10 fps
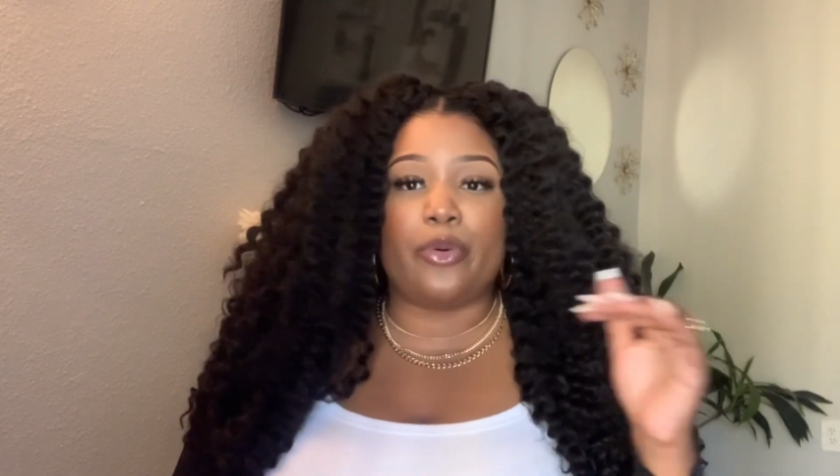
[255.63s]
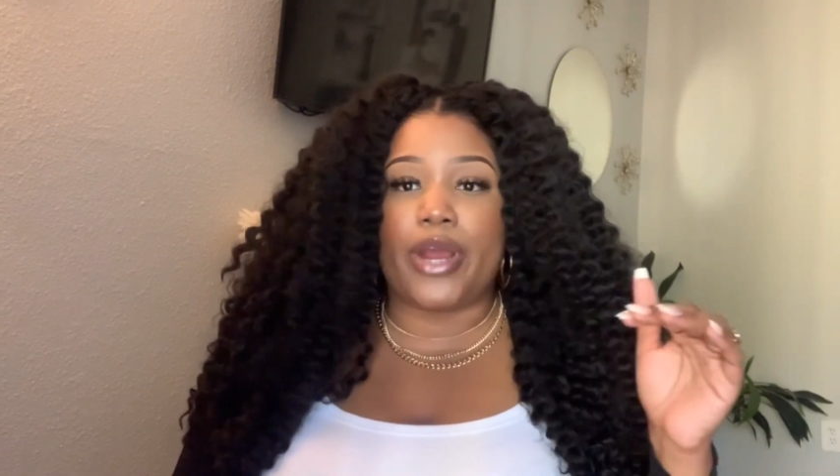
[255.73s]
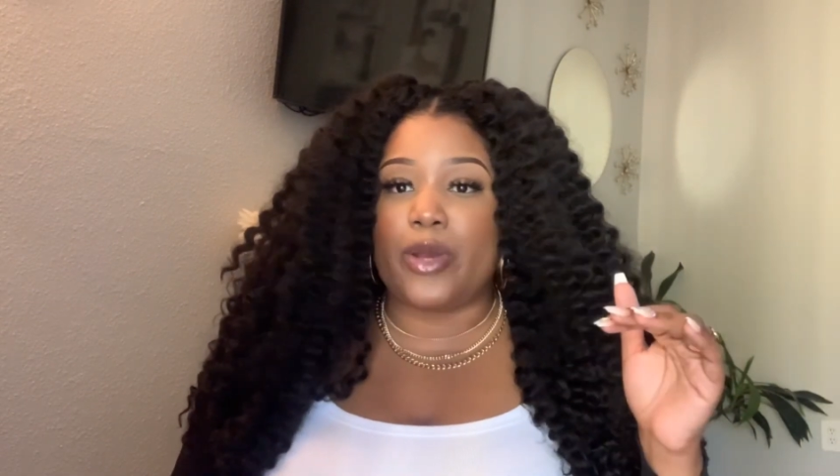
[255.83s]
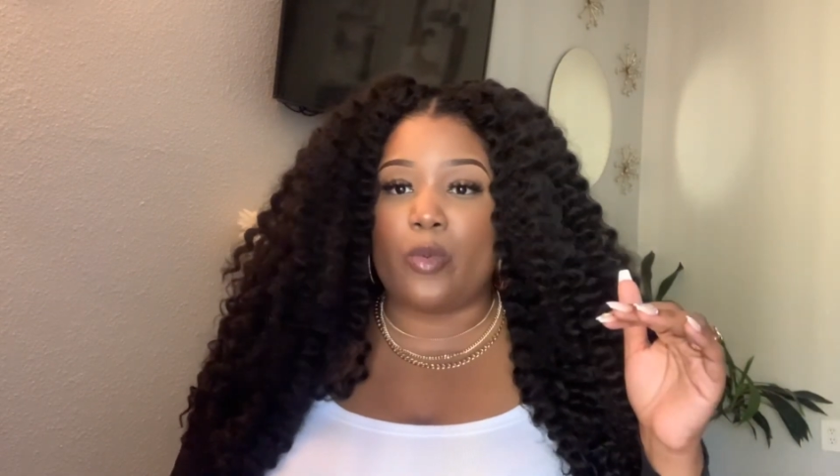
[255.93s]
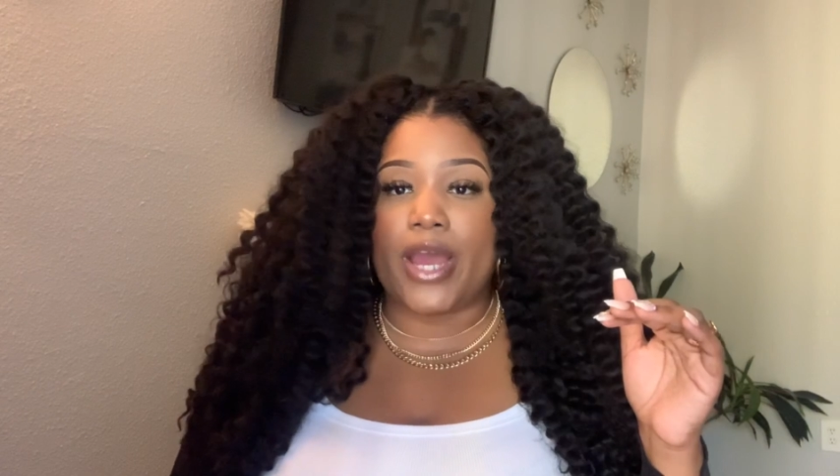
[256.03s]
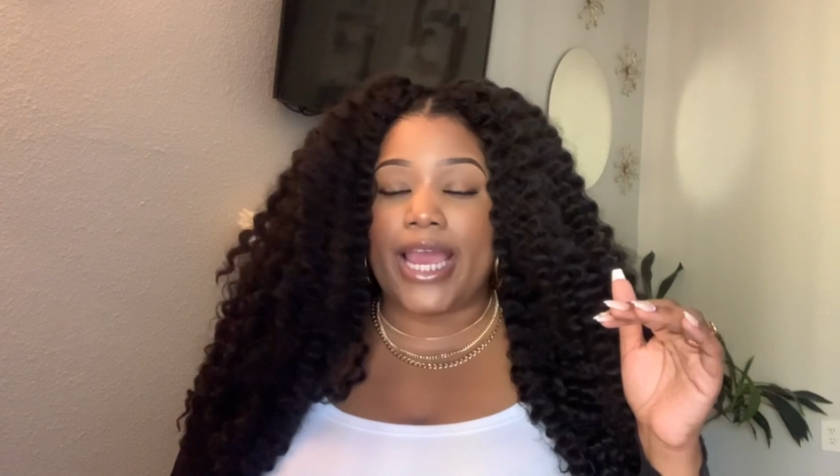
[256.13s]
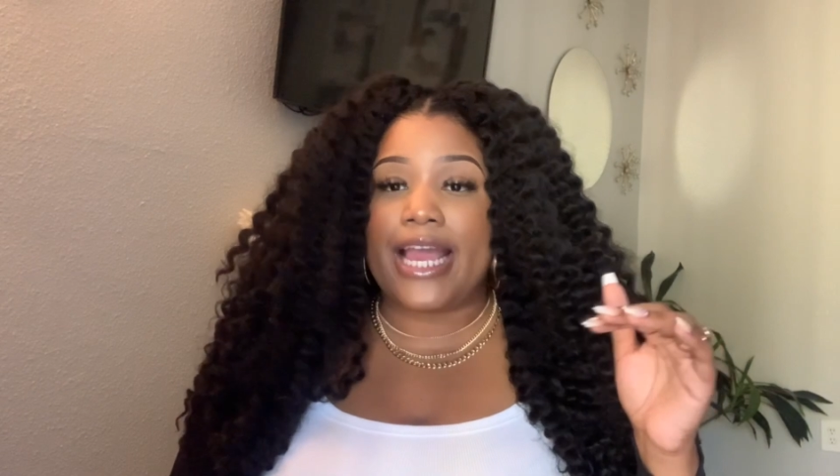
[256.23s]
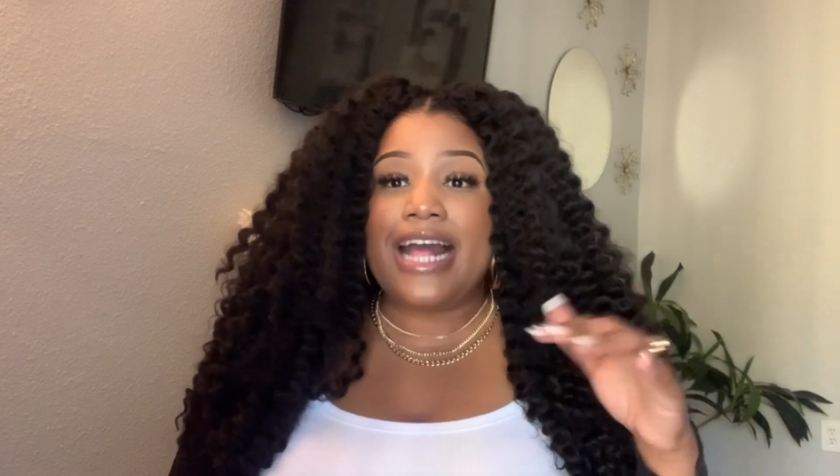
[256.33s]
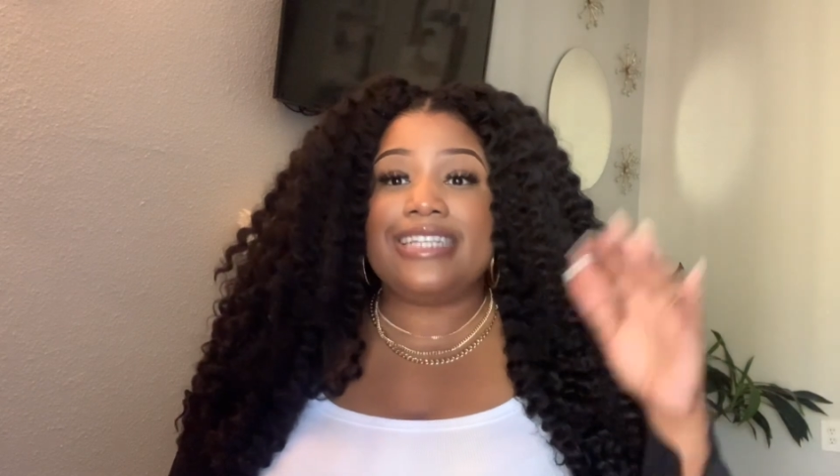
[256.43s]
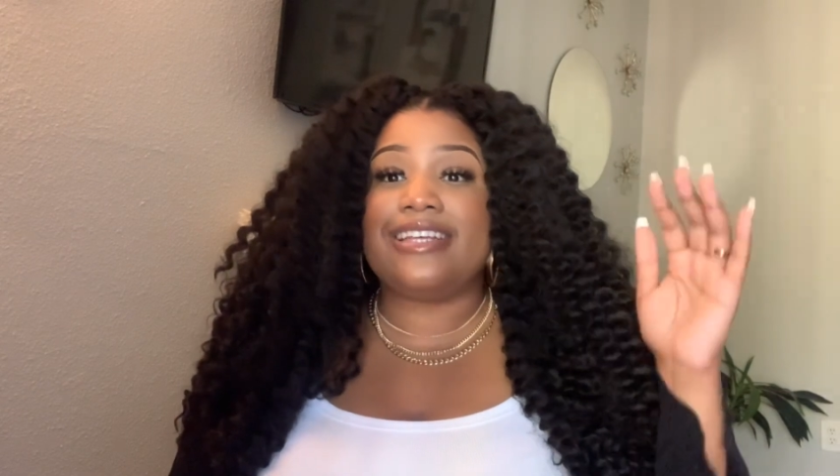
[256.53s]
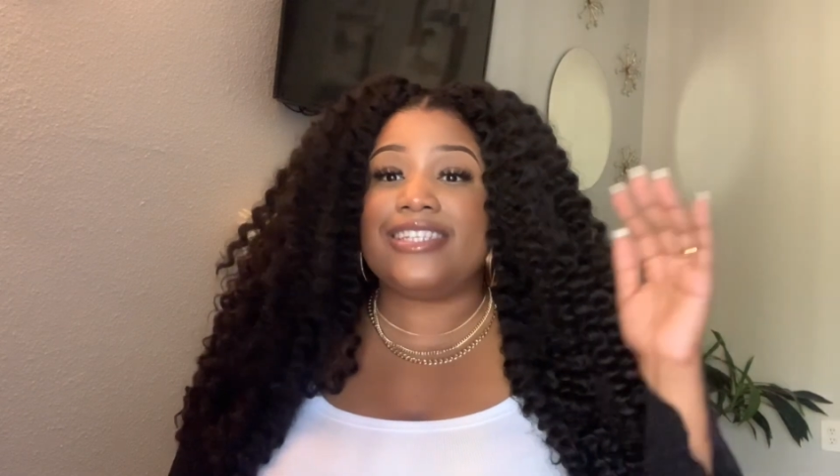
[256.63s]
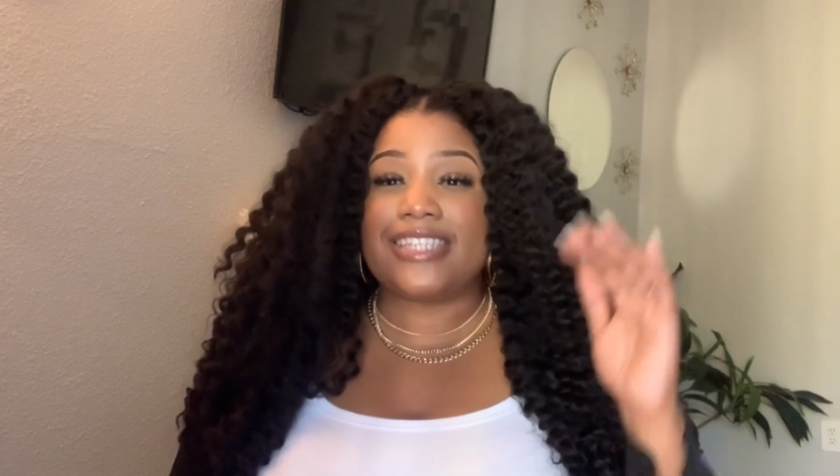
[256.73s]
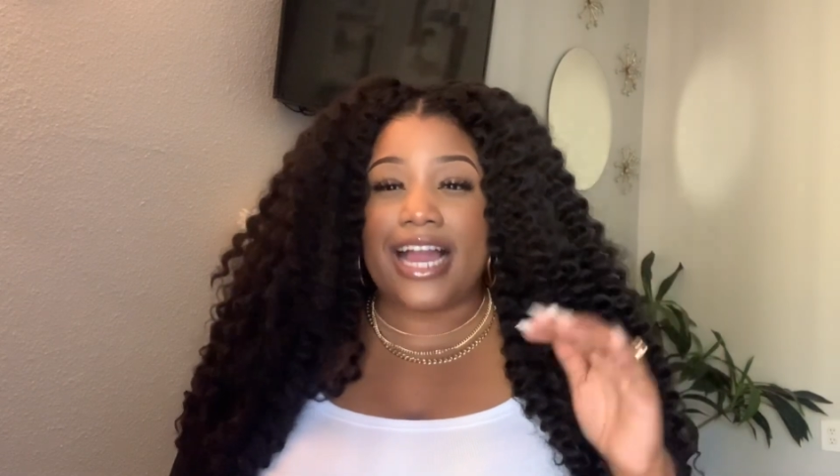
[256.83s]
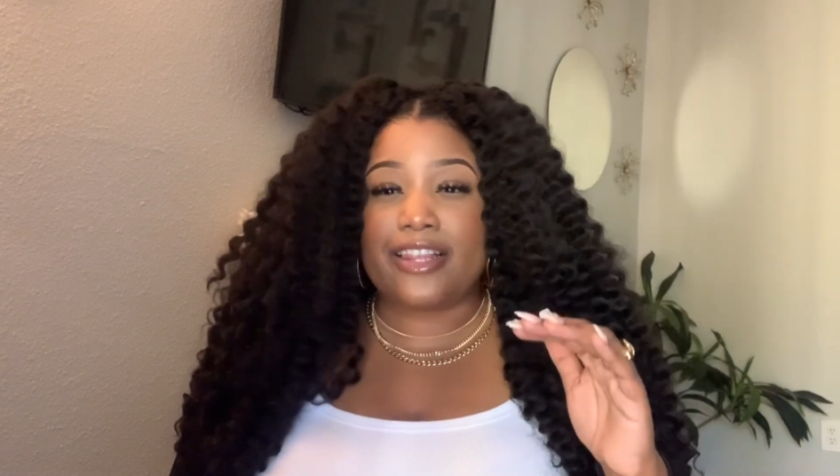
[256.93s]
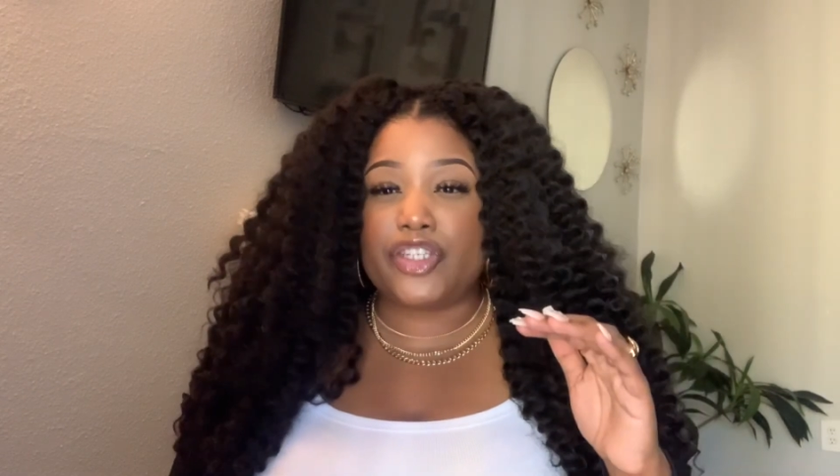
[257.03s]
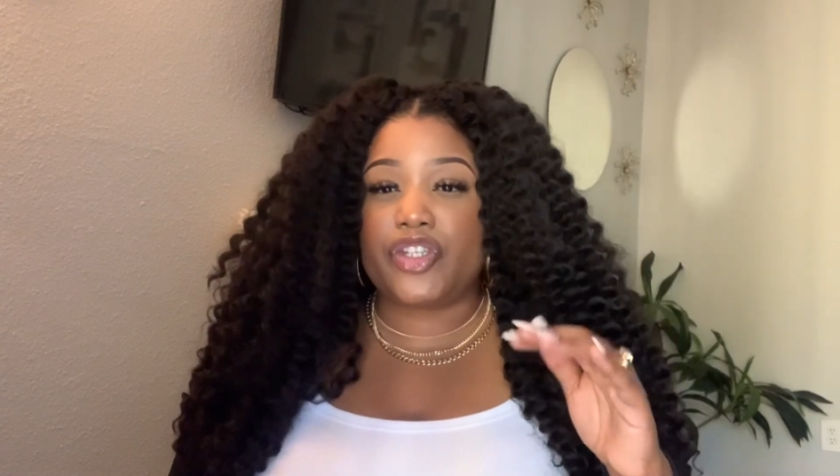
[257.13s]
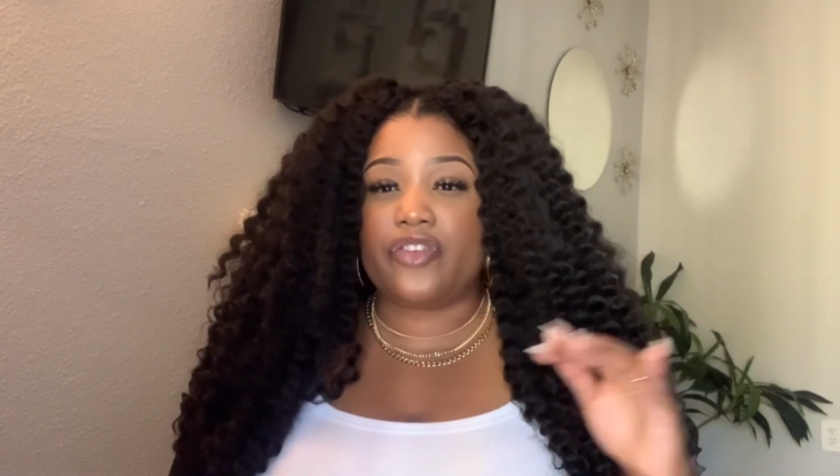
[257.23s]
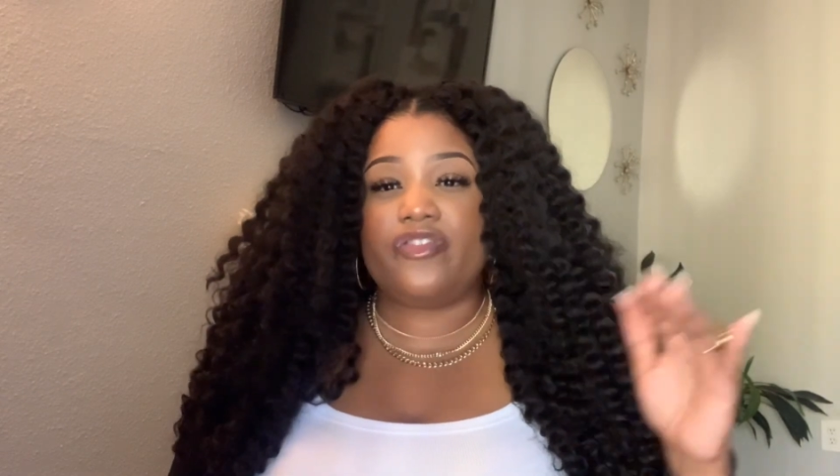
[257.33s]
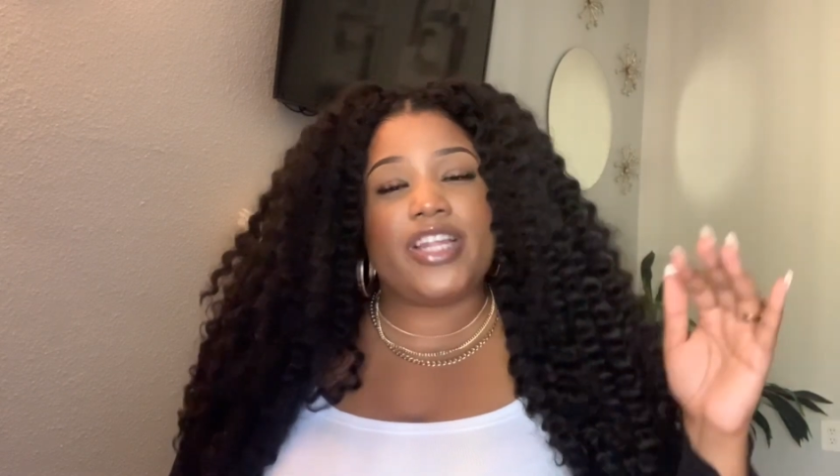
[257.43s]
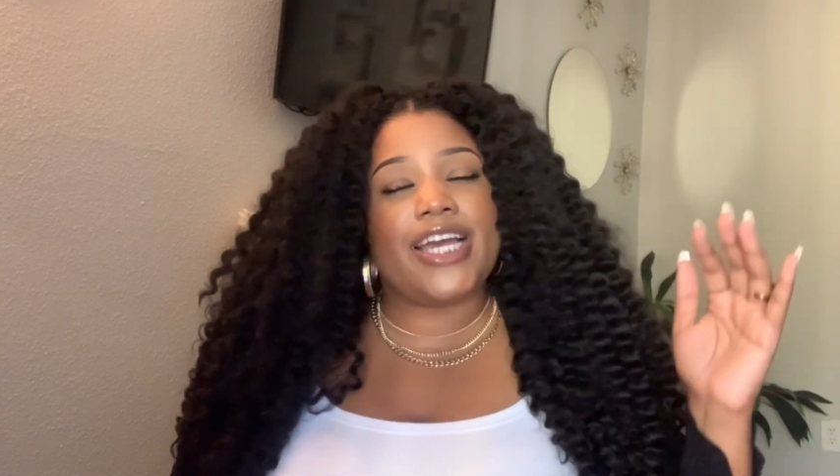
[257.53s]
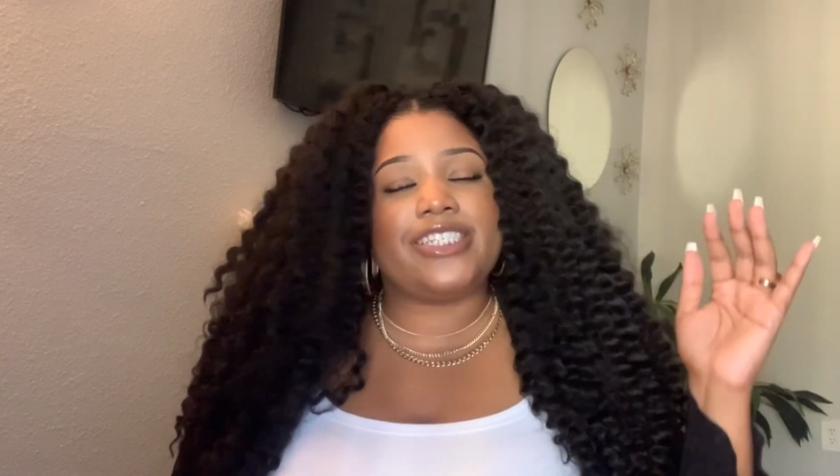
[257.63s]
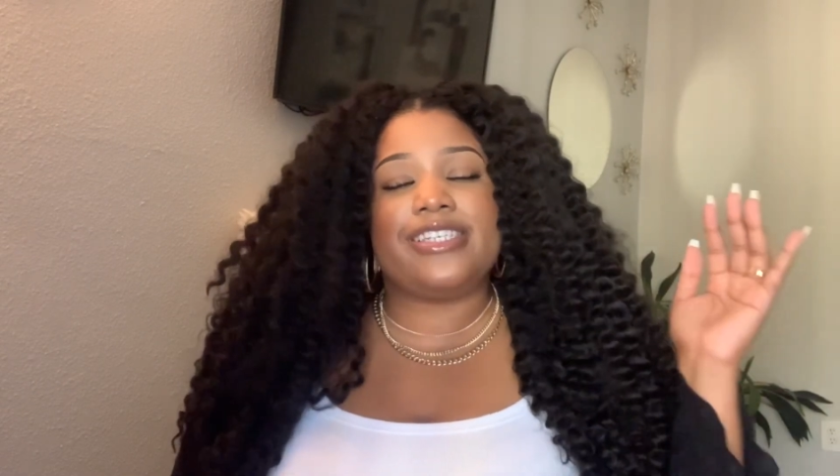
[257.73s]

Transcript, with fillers: great way to silence your flesh,